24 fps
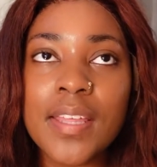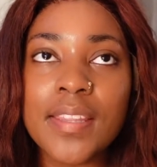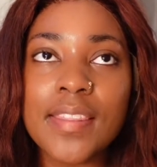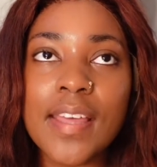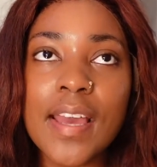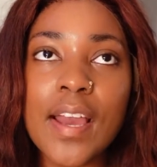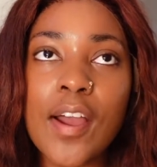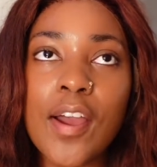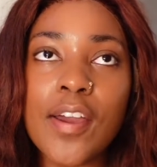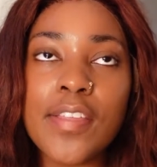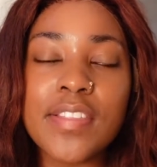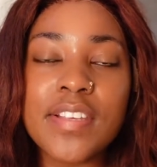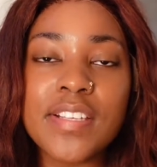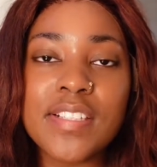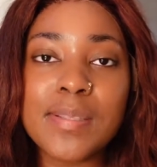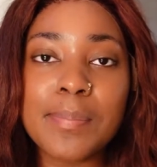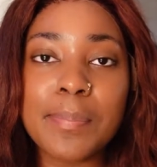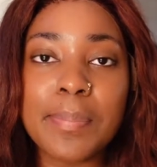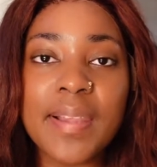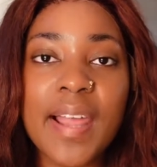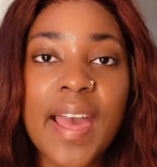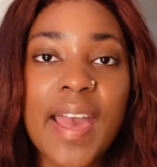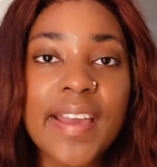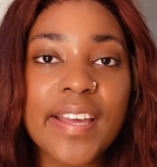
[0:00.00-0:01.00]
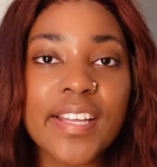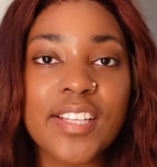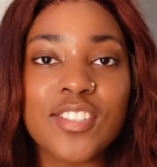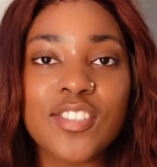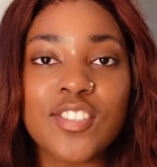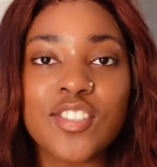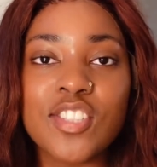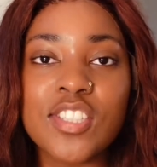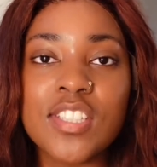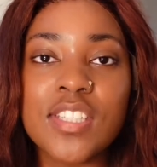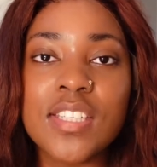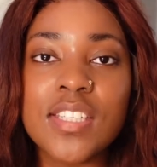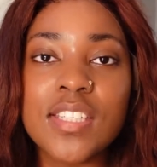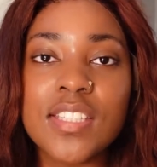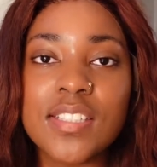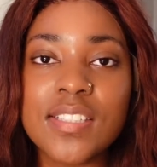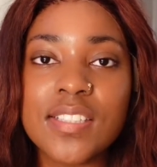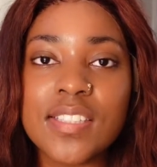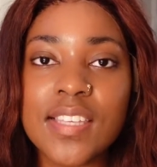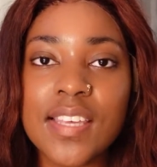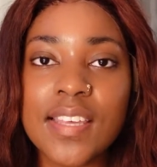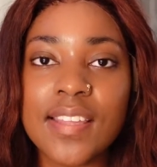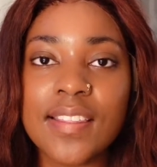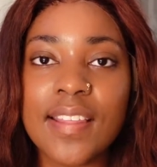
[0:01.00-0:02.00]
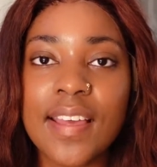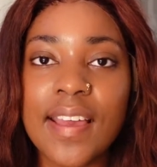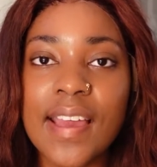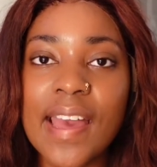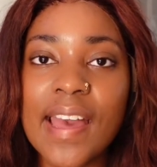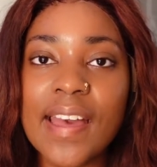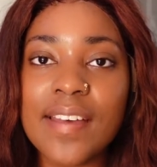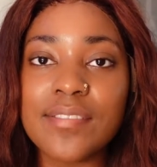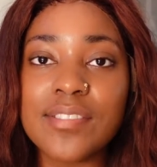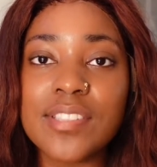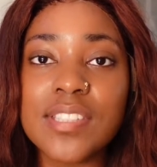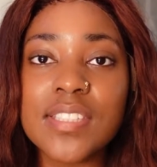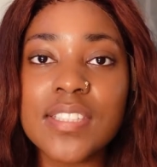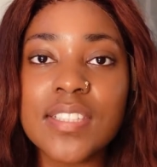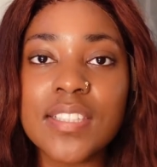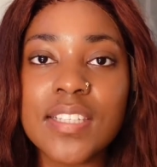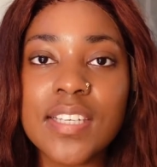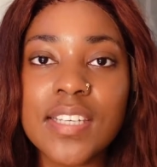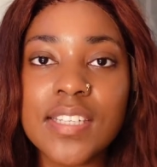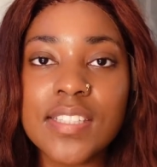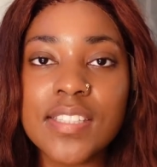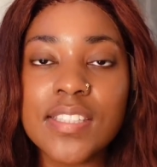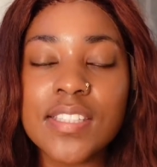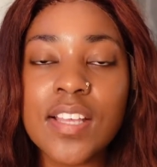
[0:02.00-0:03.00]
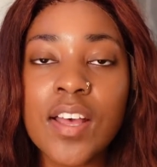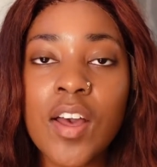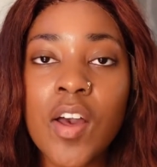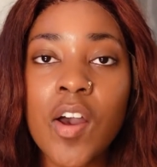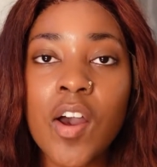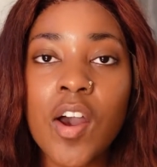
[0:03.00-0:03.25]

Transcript: they are these black jeans and they have slits